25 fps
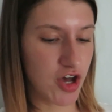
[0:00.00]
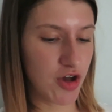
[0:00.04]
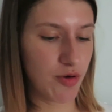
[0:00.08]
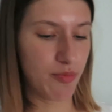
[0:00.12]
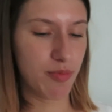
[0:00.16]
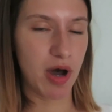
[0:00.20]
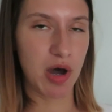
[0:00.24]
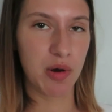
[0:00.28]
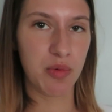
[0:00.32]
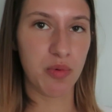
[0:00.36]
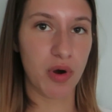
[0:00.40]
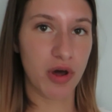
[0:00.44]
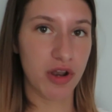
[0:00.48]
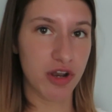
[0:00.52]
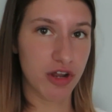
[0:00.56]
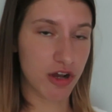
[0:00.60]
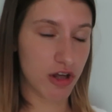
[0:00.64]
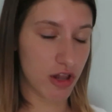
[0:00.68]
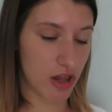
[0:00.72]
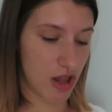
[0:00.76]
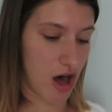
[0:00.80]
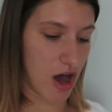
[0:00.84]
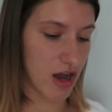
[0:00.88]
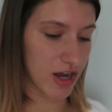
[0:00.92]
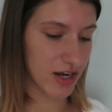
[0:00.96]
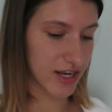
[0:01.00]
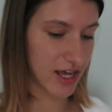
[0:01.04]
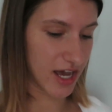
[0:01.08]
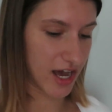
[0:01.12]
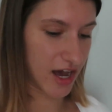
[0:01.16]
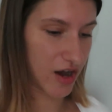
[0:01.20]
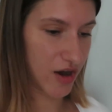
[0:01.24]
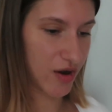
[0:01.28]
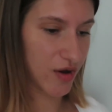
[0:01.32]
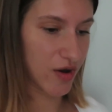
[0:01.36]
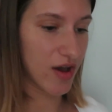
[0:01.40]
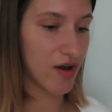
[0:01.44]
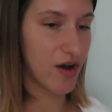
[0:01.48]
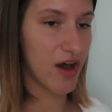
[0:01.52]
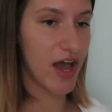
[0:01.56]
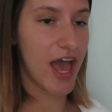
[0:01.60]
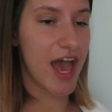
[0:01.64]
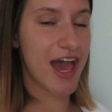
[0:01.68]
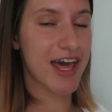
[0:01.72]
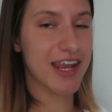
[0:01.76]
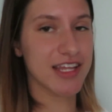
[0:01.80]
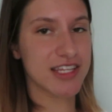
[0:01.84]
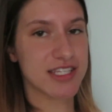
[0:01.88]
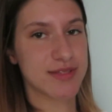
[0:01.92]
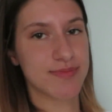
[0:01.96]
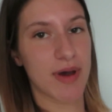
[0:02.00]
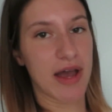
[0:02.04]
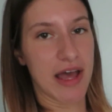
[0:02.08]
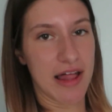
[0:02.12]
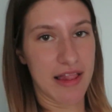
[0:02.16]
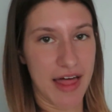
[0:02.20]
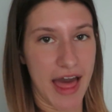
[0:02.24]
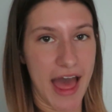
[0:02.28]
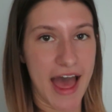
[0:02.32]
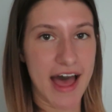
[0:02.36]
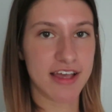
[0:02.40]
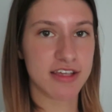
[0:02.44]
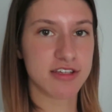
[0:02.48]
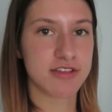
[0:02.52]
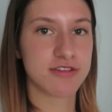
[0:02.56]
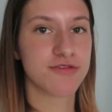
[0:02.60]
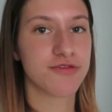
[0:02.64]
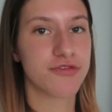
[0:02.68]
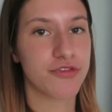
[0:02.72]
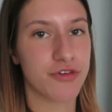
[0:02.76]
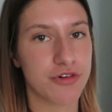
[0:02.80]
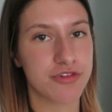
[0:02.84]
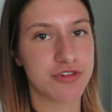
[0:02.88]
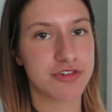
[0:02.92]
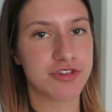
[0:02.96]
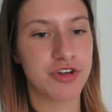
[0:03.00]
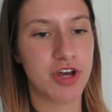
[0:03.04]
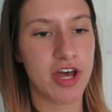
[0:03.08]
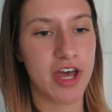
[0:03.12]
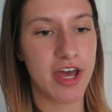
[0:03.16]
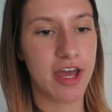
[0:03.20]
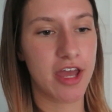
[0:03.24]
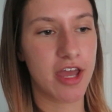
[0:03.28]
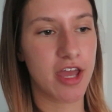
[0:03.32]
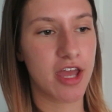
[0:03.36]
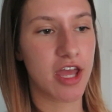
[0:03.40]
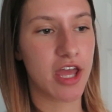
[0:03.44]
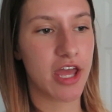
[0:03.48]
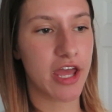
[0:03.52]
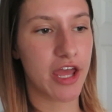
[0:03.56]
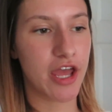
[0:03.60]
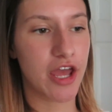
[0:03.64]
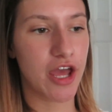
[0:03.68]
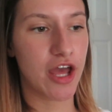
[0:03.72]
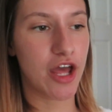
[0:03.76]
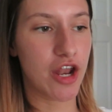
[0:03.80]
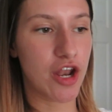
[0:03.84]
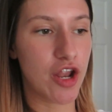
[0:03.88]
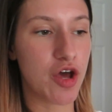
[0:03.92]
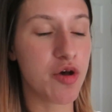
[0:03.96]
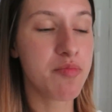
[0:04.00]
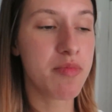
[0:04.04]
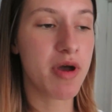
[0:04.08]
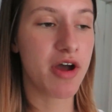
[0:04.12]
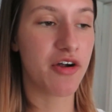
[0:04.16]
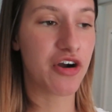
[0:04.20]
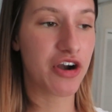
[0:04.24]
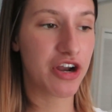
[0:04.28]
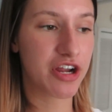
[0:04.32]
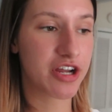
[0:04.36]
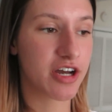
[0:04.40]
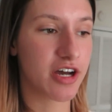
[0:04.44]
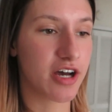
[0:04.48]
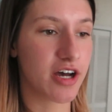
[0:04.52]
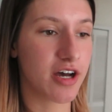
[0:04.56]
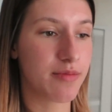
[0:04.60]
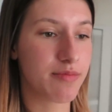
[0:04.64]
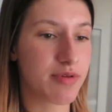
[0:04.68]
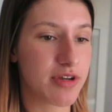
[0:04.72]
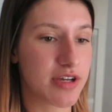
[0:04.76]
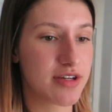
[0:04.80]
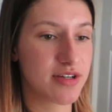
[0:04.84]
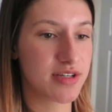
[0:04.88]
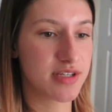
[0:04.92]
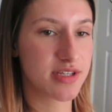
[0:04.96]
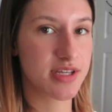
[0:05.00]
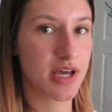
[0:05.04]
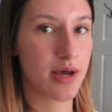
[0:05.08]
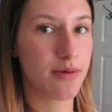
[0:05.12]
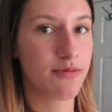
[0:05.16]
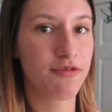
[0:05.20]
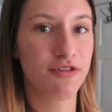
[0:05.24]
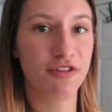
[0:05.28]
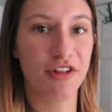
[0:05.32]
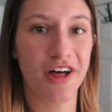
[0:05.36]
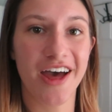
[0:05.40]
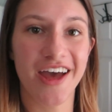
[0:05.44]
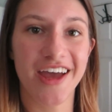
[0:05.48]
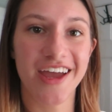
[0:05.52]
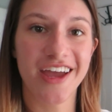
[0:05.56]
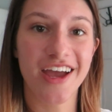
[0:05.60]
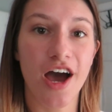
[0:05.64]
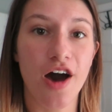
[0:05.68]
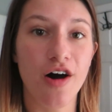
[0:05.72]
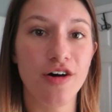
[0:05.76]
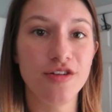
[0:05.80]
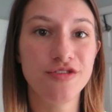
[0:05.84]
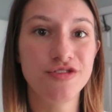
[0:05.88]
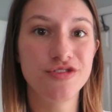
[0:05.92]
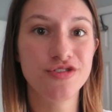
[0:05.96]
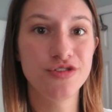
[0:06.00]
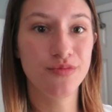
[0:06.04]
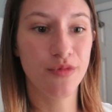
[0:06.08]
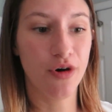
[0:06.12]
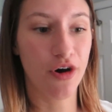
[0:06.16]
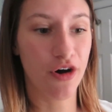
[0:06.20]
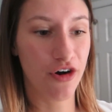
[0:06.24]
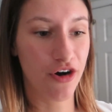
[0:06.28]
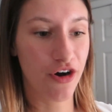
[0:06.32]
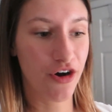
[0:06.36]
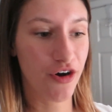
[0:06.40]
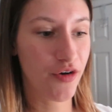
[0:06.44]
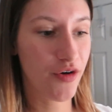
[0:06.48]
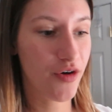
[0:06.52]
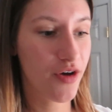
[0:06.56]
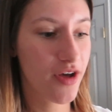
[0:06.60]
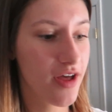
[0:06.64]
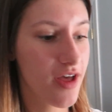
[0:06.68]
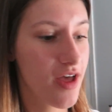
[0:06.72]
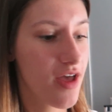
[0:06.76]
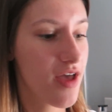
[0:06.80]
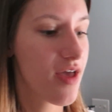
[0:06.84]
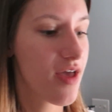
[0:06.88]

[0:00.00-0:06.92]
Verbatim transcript: about 1 o'clock now and it's my last full day in America because I'm flying out tomorrow.